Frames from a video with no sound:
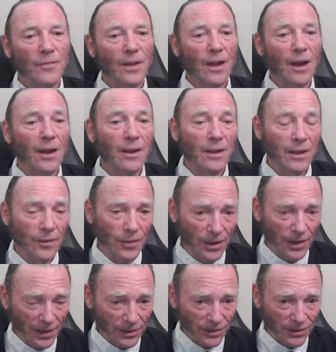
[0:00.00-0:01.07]
In the
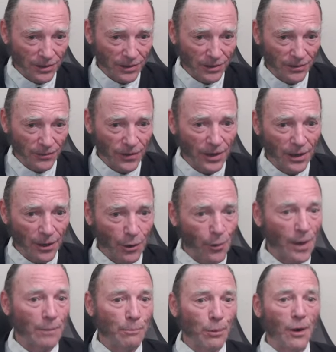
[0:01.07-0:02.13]
next video,
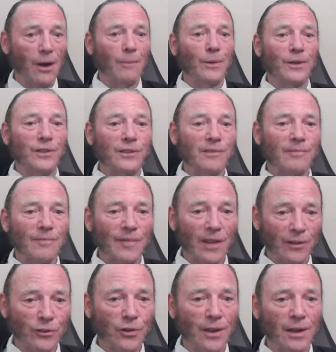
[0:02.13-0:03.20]
I promise,
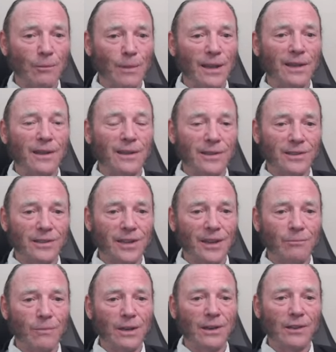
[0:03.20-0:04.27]
I'll try to make it in
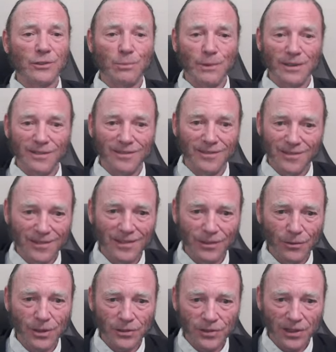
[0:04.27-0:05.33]
10 minutes, but you
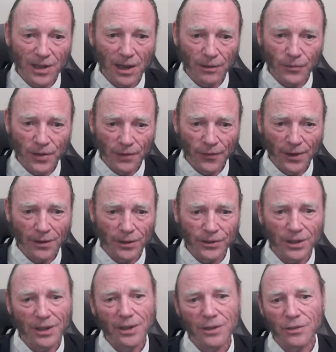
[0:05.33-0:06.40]
can see how difficult
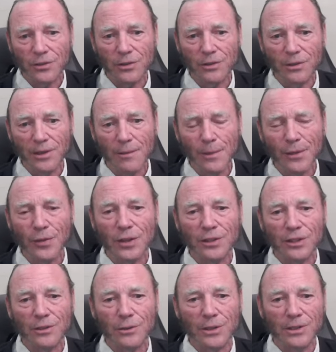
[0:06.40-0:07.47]
it is to limit this
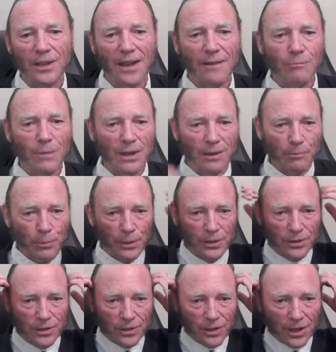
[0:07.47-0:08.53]
to a 10-minute
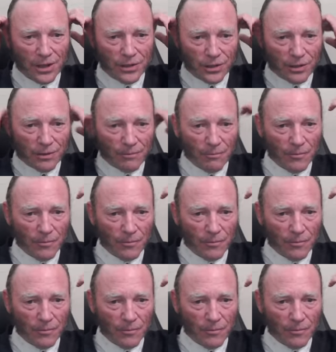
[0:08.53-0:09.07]
presentation.